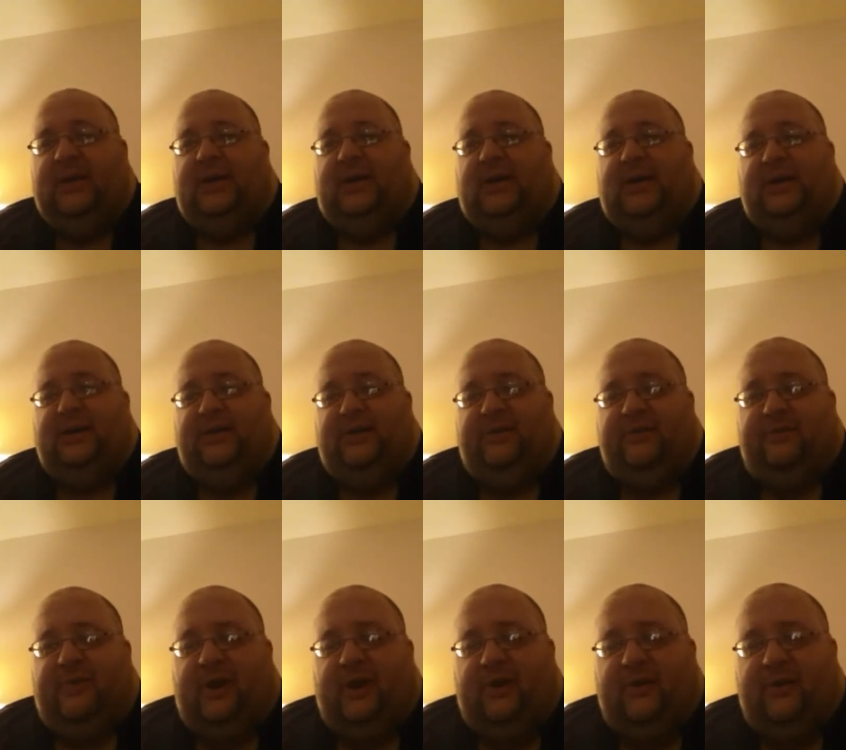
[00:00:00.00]
Uh, you can
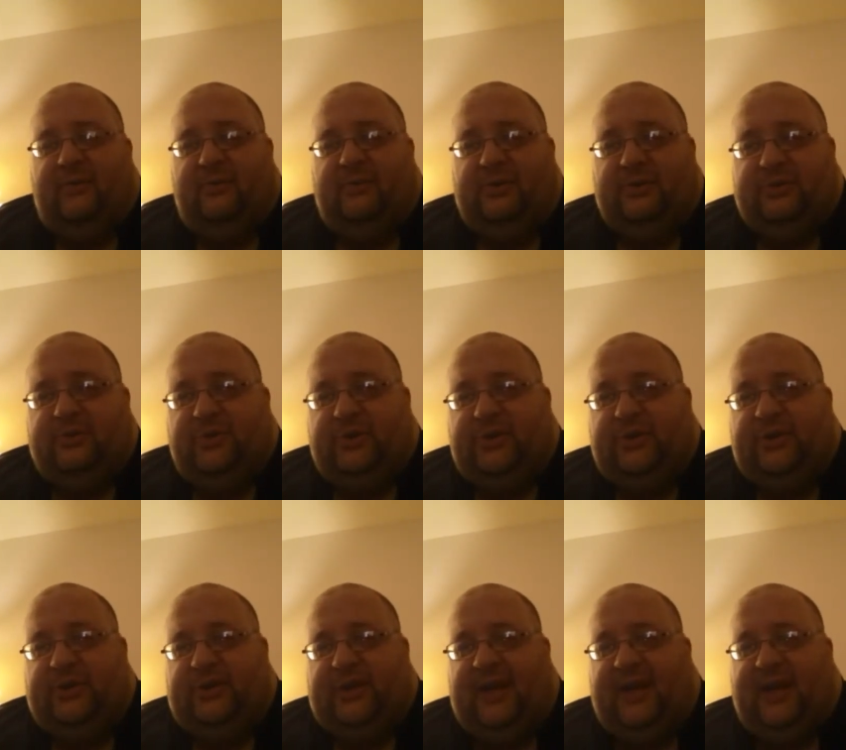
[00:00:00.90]
follow them on
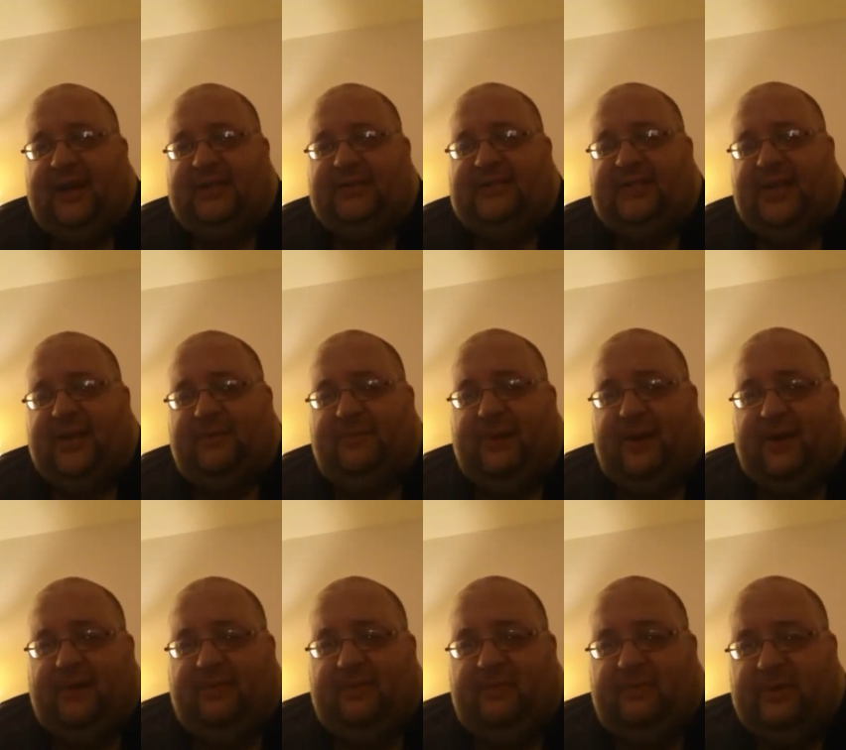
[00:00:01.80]
Twitter at, at
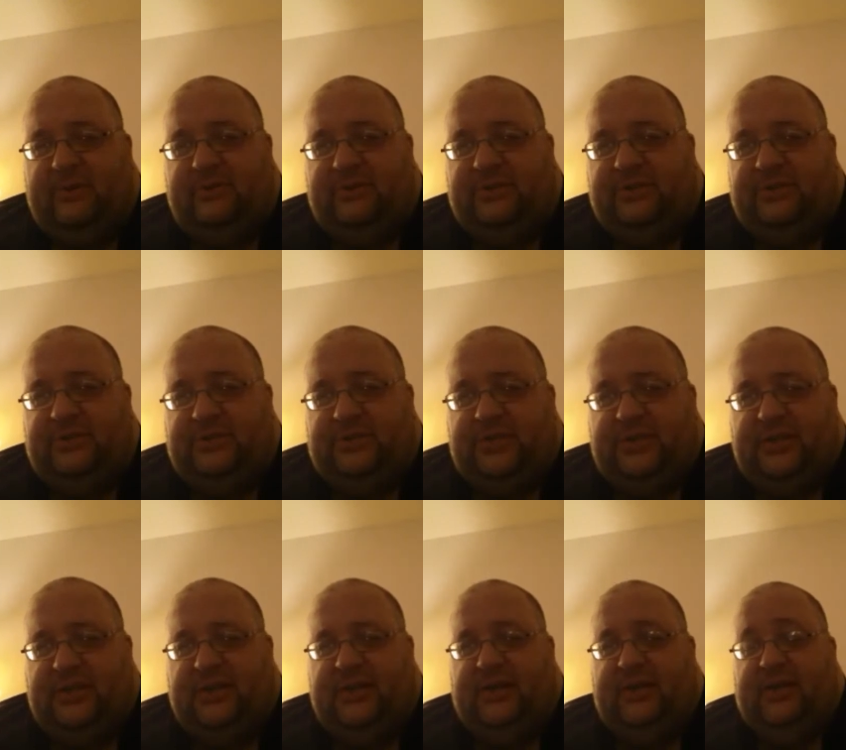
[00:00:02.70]
ZachPackPromotions.
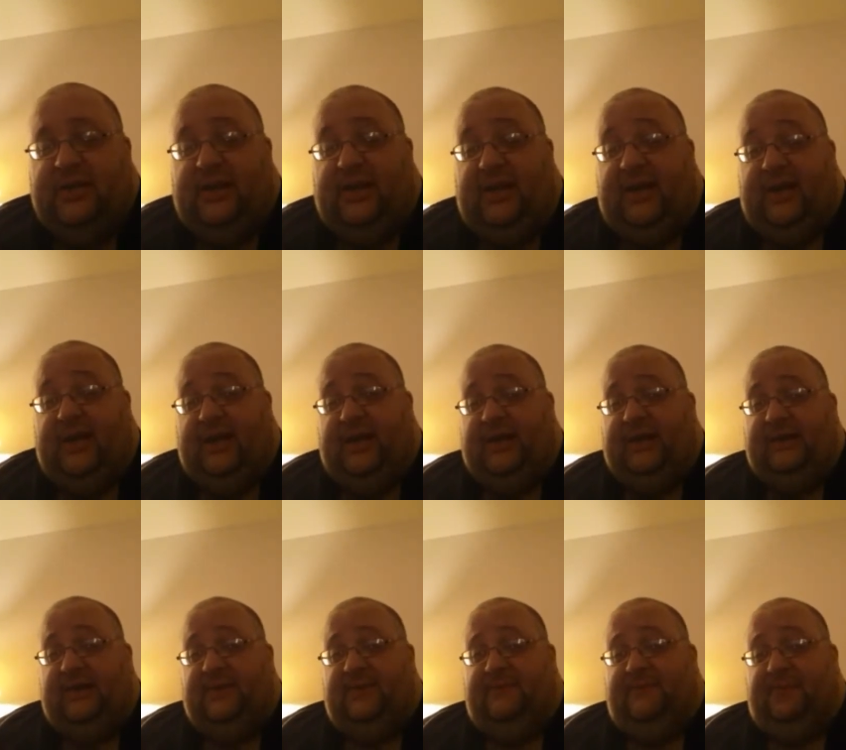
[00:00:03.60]

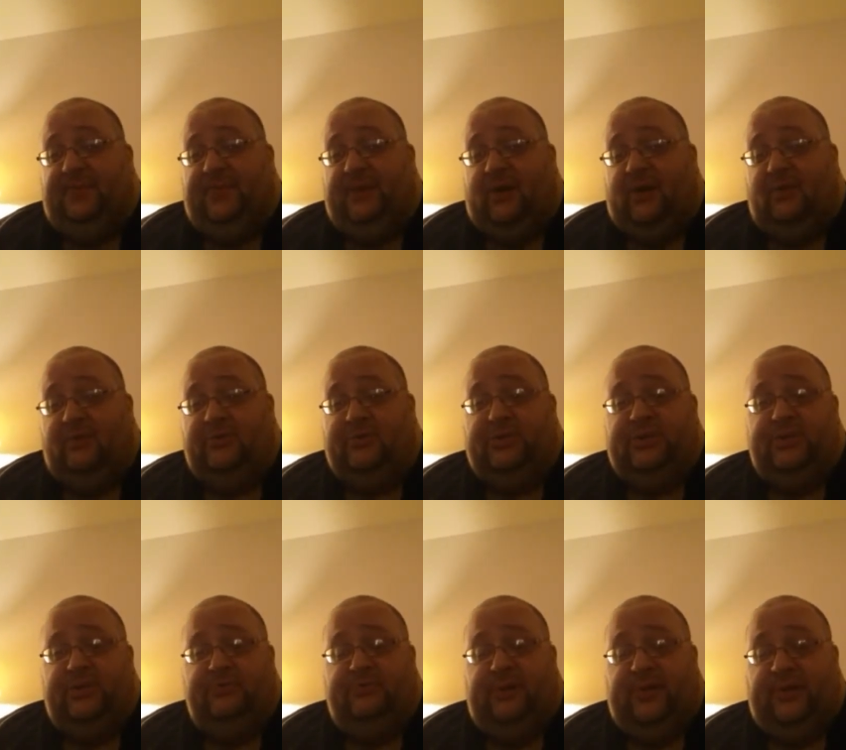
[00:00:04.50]
And, oh,
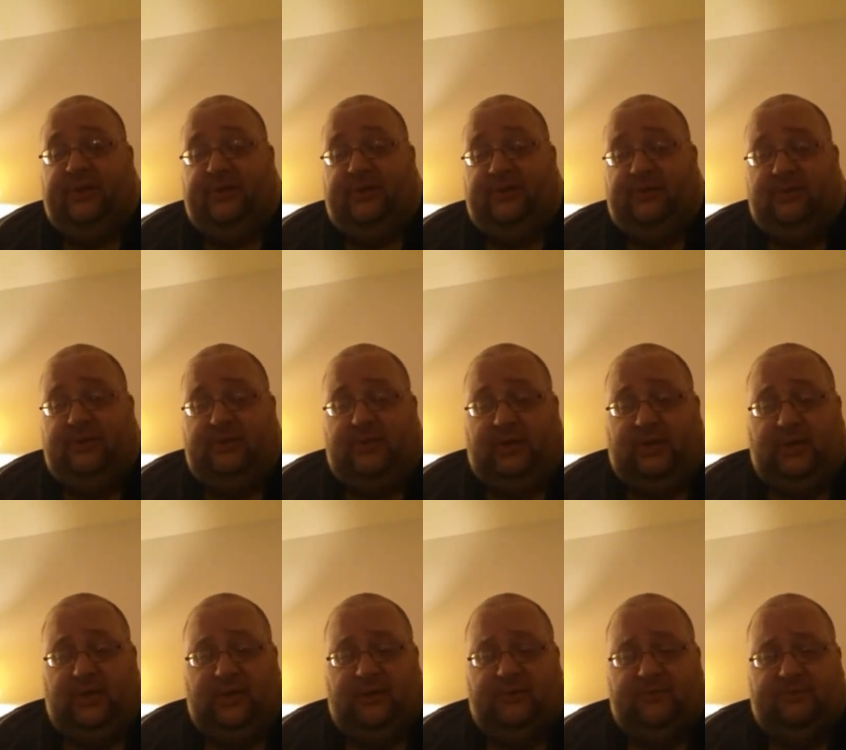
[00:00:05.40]
excuse me,
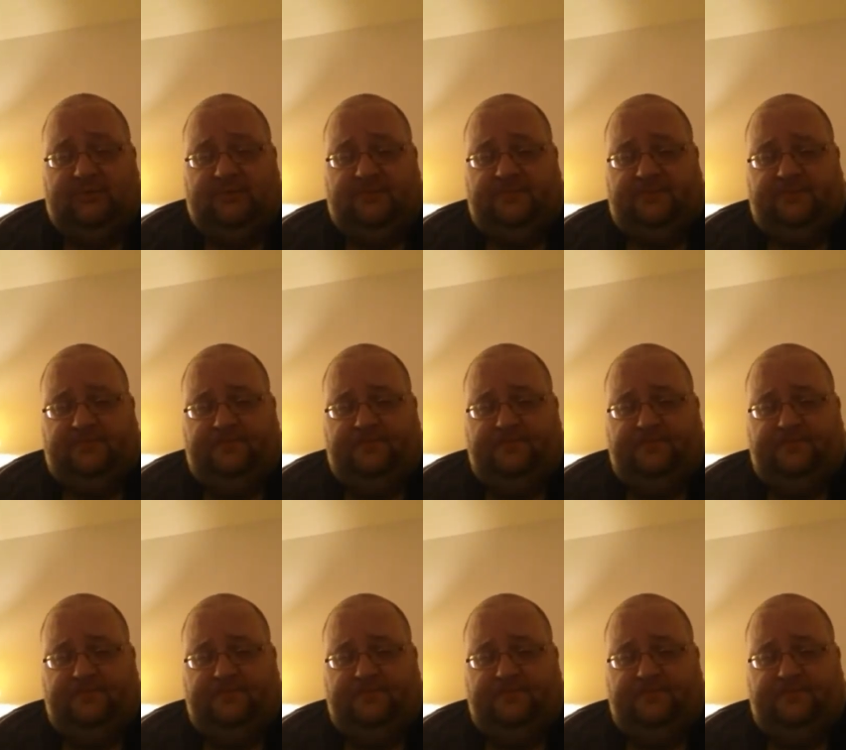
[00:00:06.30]
um,